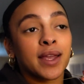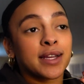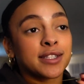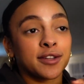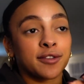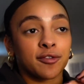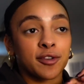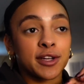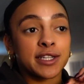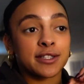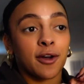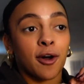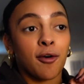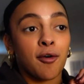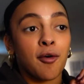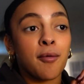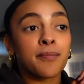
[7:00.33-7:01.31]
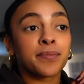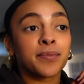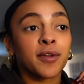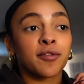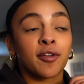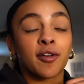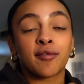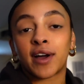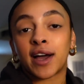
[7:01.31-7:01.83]
to FreeSoul
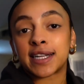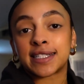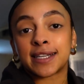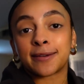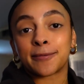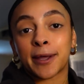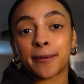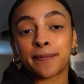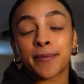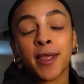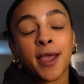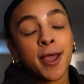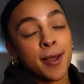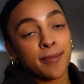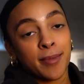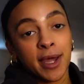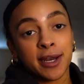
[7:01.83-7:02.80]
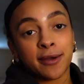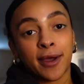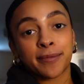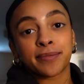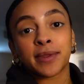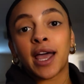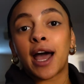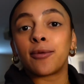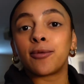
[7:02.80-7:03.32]
for inviting me. But anyway,
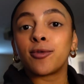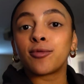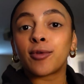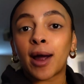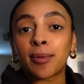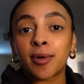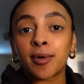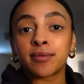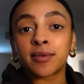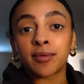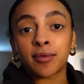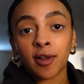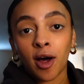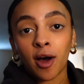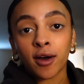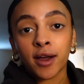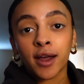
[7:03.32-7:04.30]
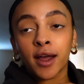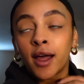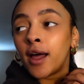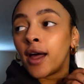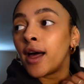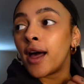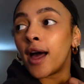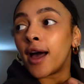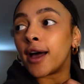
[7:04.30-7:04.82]
I will wrap up the vlog.
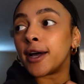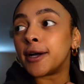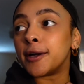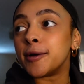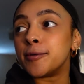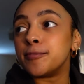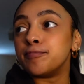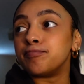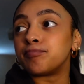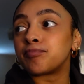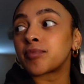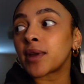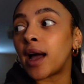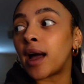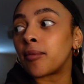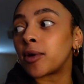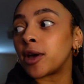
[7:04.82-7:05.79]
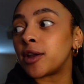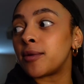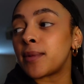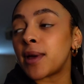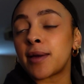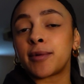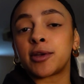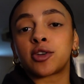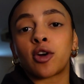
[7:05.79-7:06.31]
I'm gonna
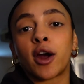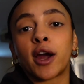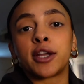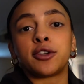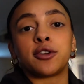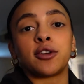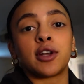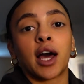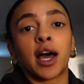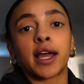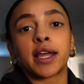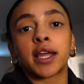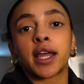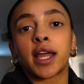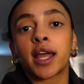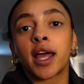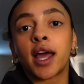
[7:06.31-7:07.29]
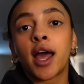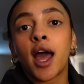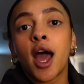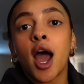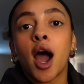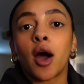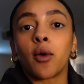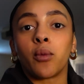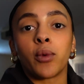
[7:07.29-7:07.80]
maybe try and do like
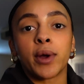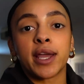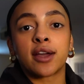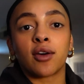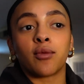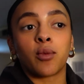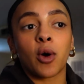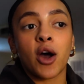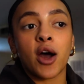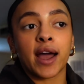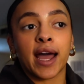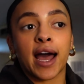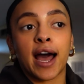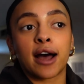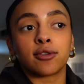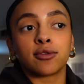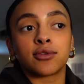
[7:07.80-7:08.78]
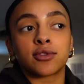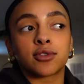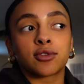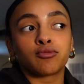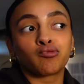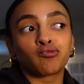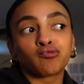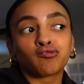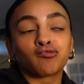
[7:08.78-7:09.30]
a week of workouts
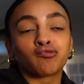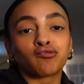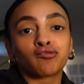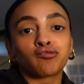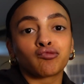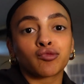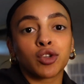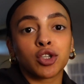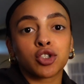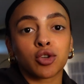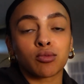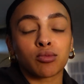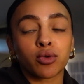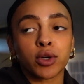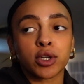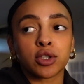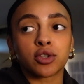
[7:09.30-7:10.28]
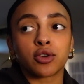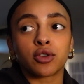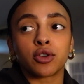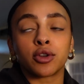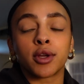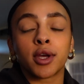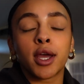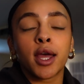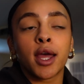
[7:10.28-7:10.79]
some point
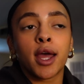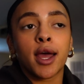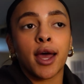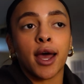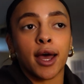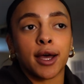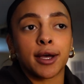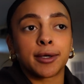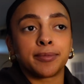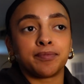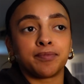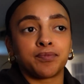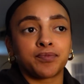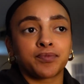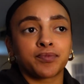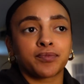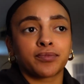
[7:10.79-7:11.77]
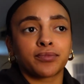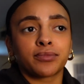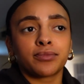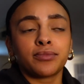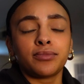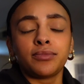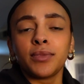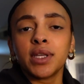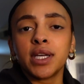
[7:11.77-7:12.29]
soon.
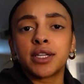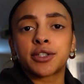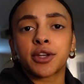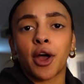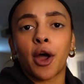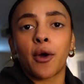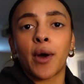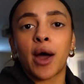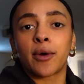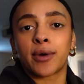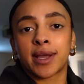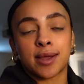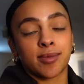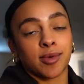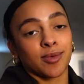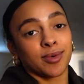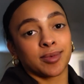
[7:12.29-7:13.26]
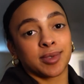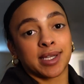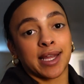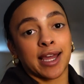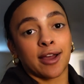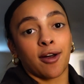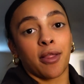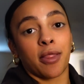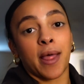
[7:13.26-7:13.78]
So I'll keep you up to
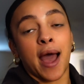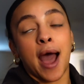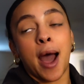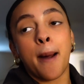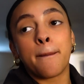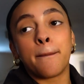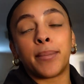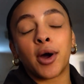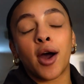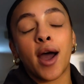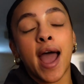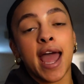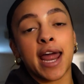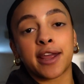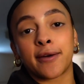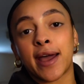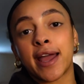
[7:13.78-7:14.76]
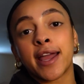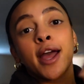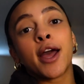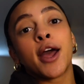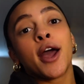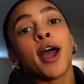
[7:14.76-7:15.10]
date on that. But anyway,